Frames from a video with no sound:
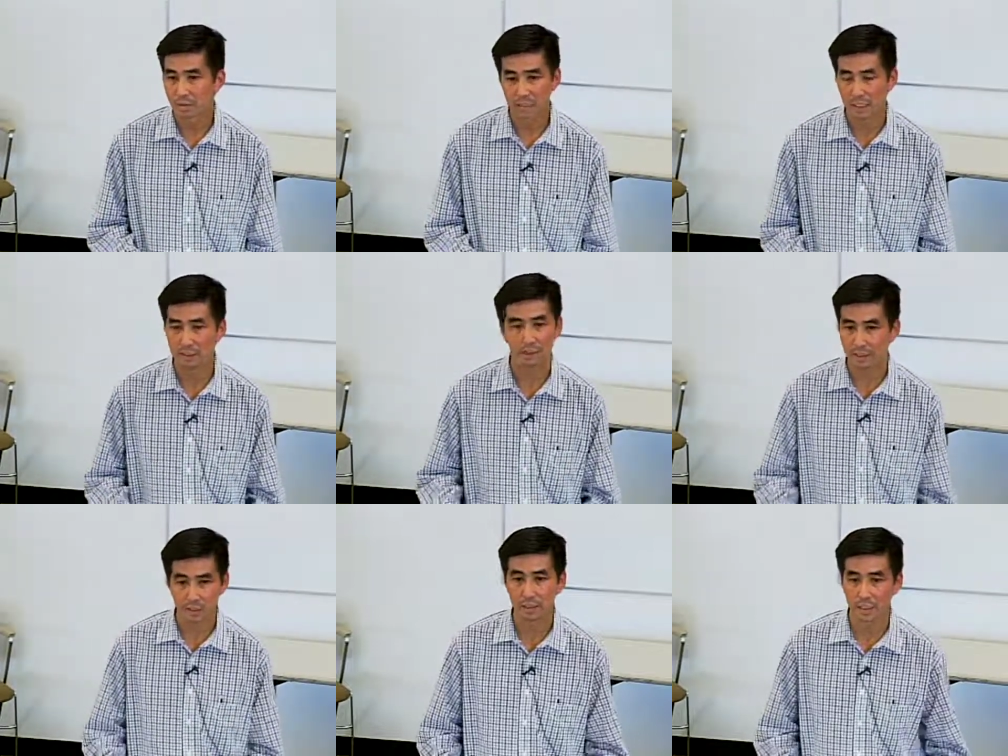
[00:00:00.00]
that, that
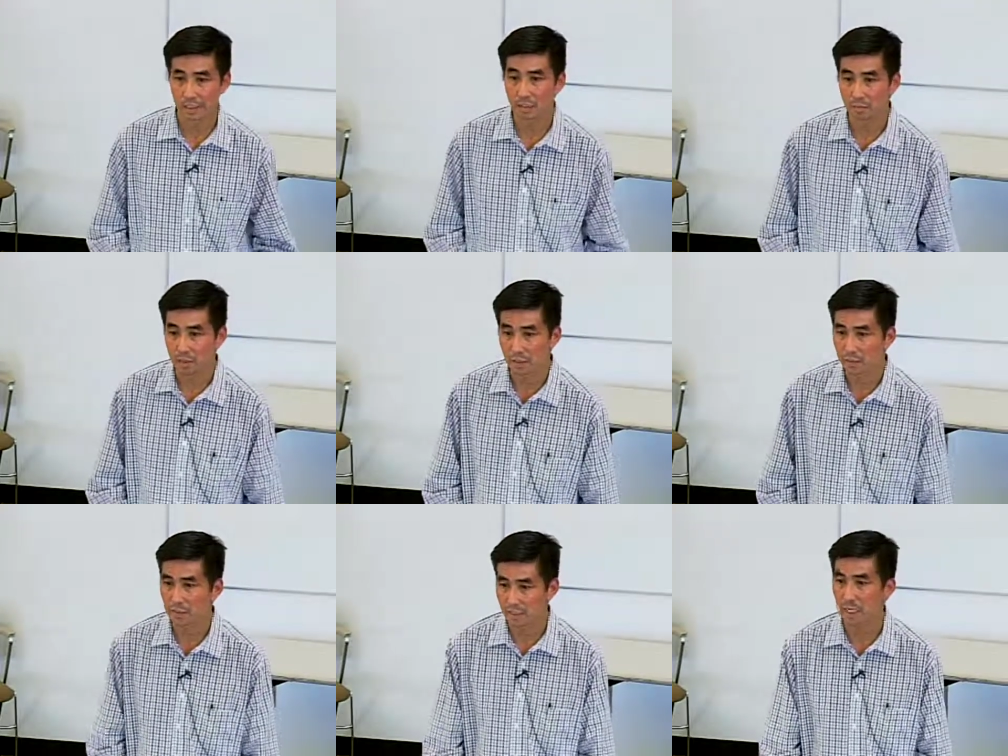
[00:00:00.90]
just doesn't seem to,
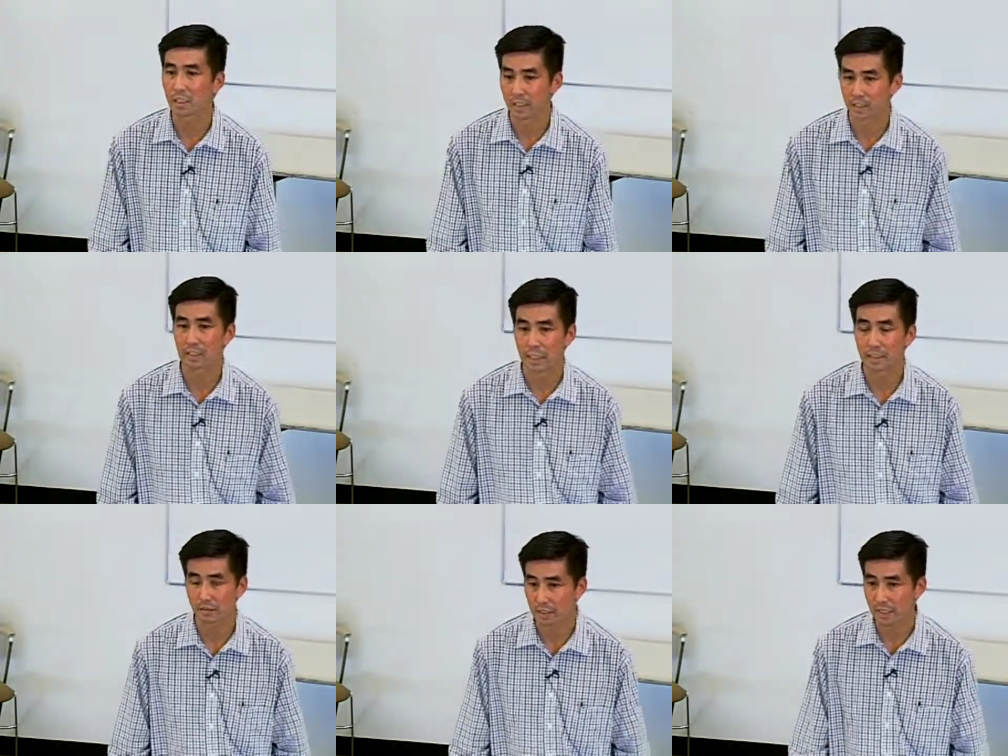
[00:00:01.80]
it's not clear that
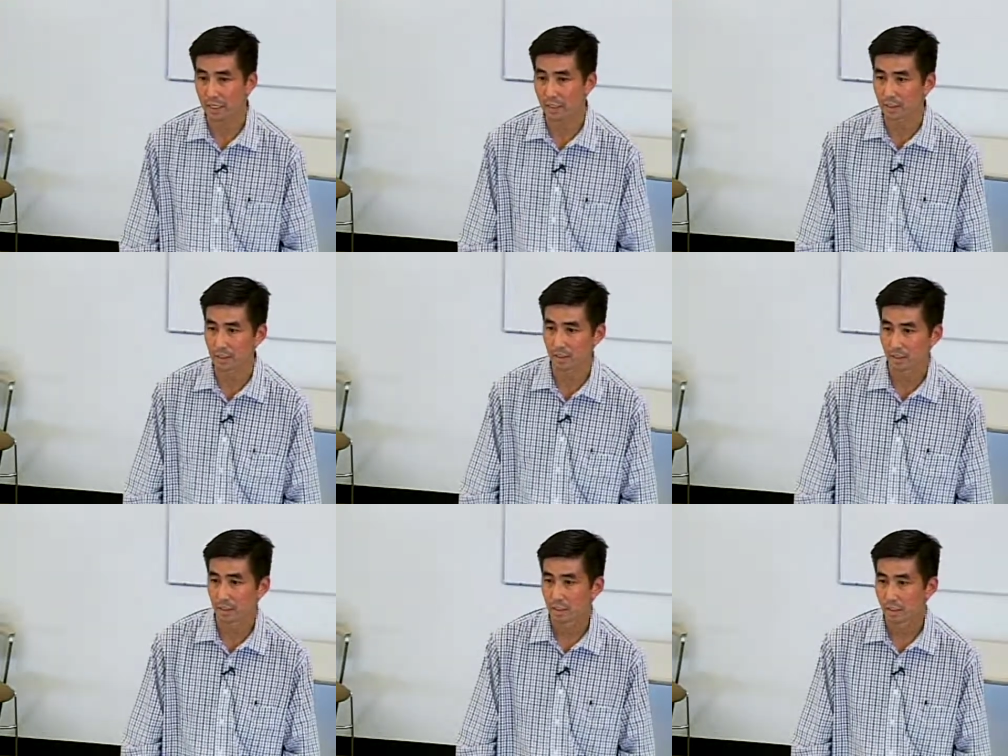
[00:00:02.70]
that's really the case.
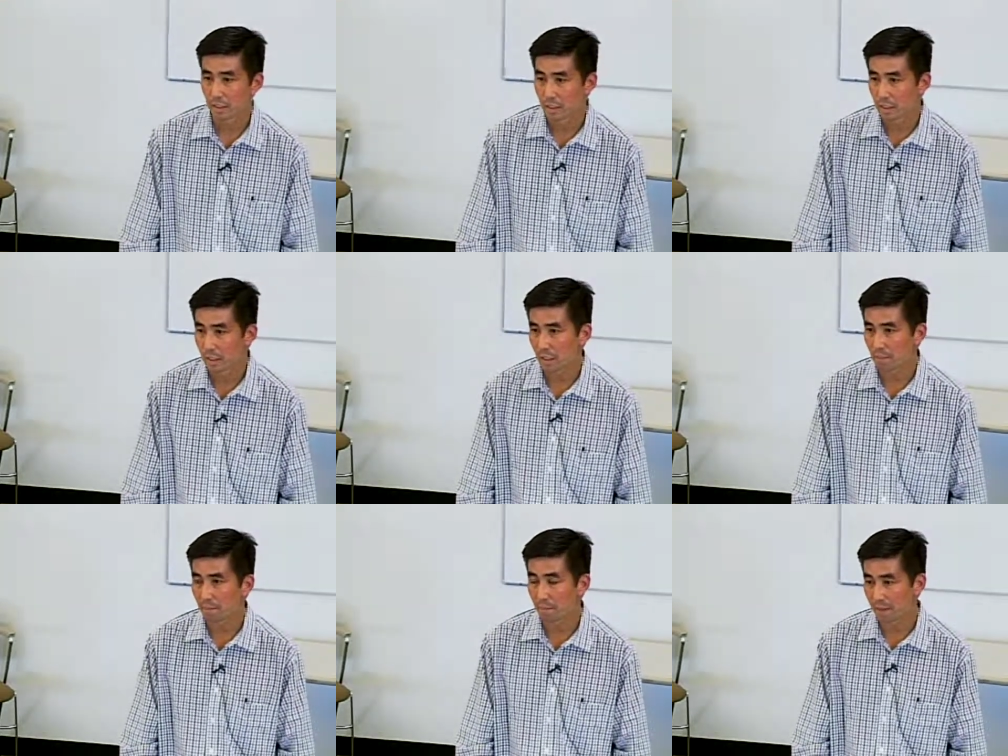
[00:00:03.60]

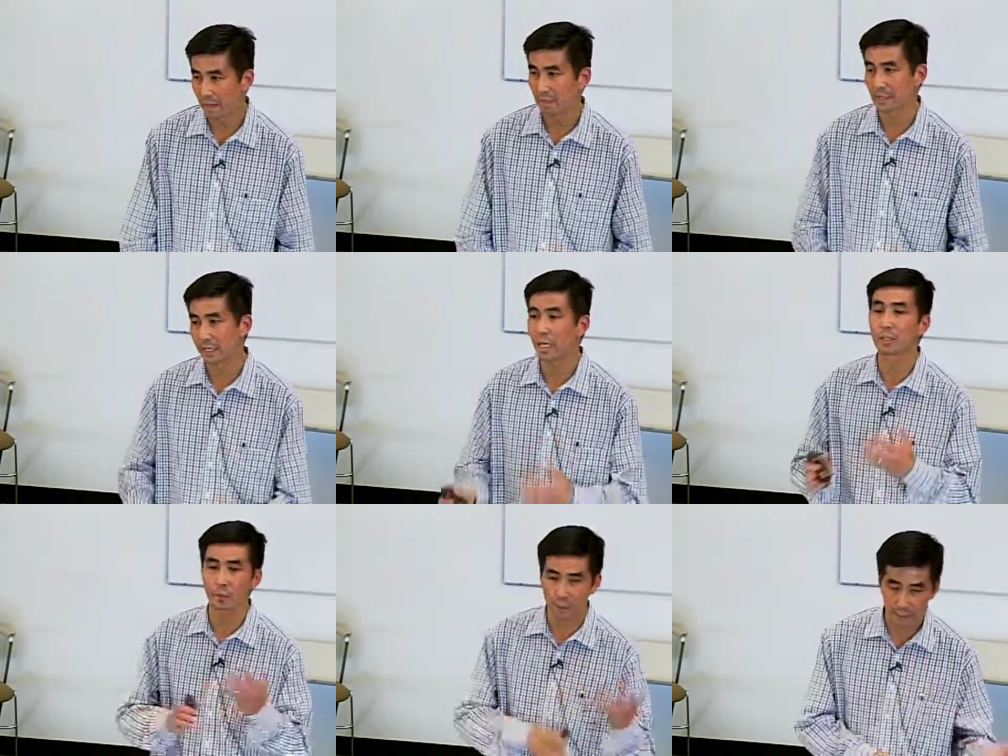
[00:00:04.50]
Um, and again,
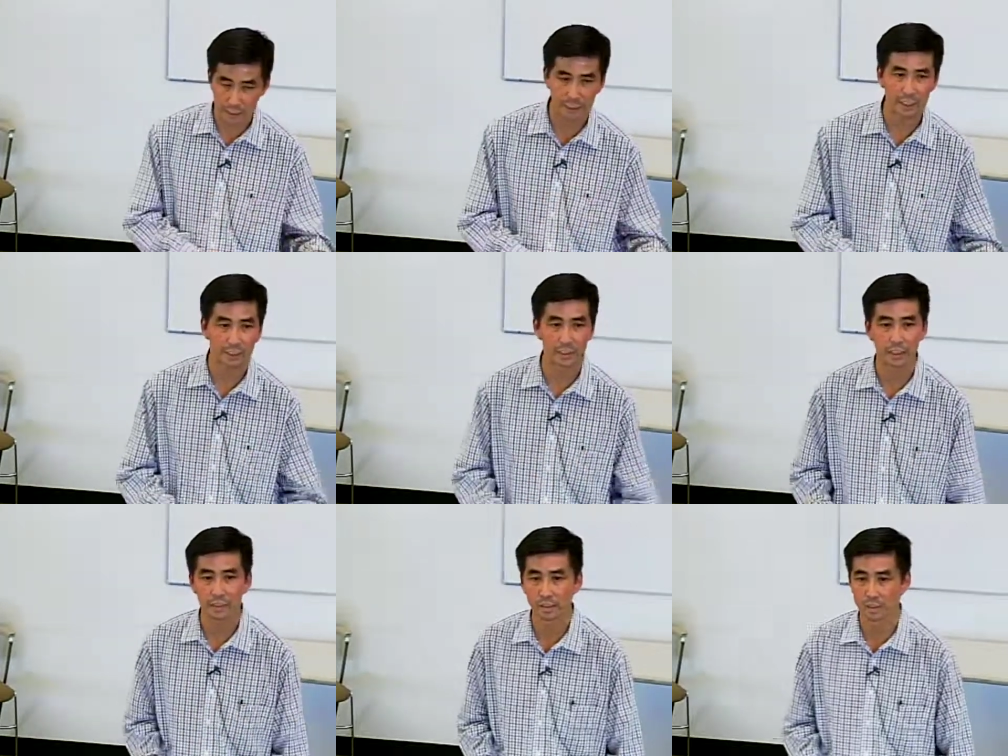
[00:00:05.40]
untreated
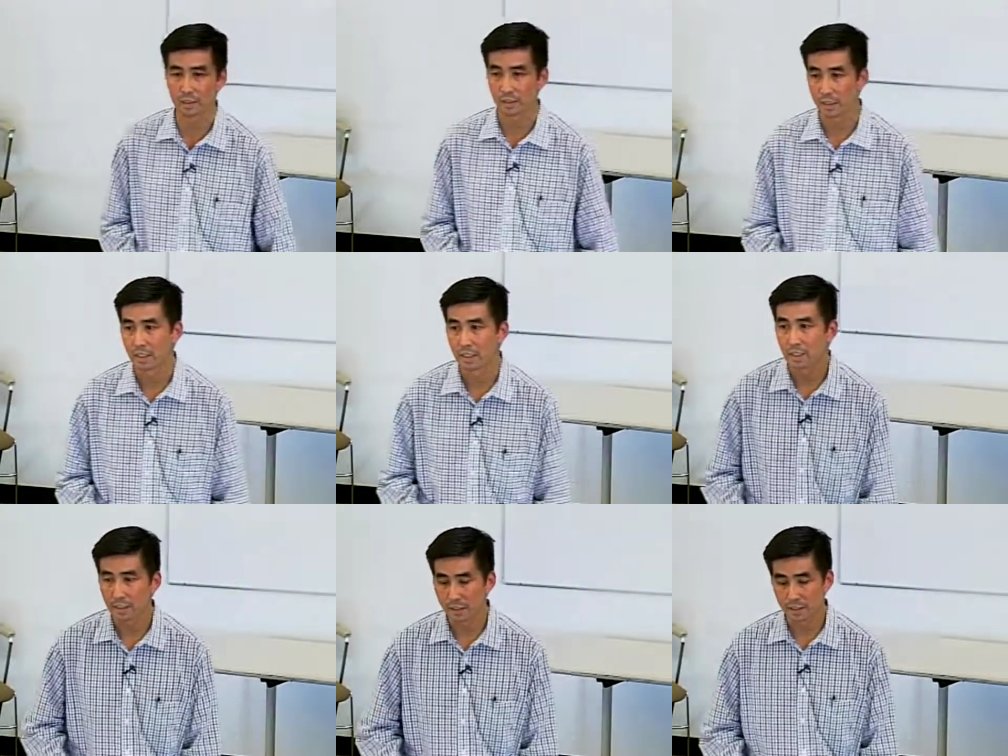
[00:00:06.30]
ADHD is,
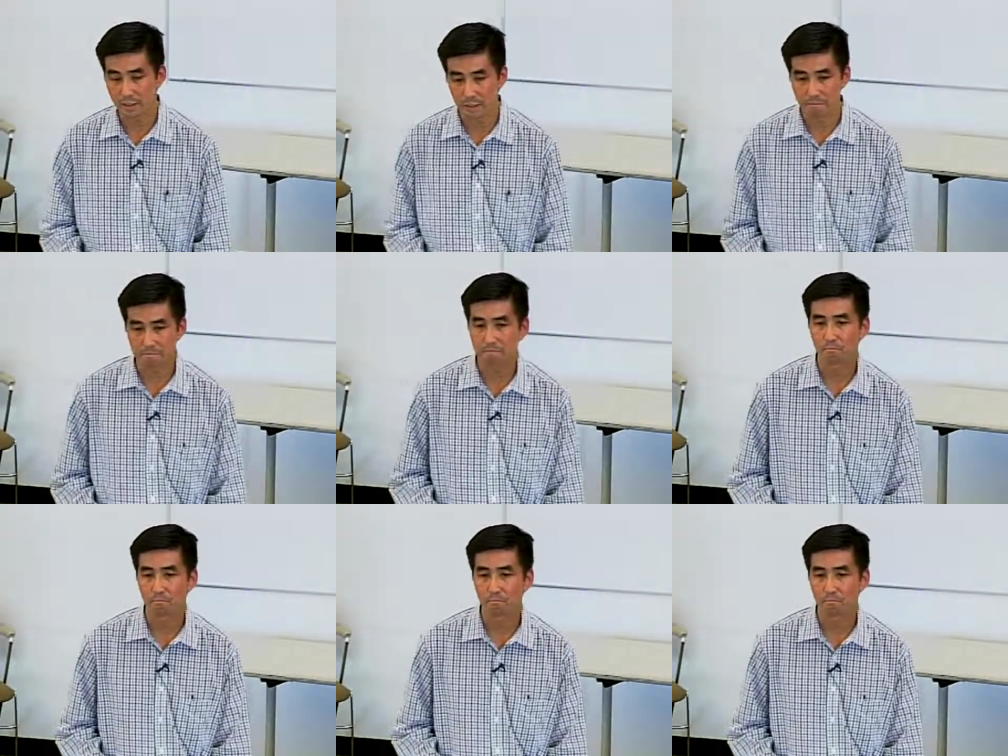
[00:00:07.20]
is, um,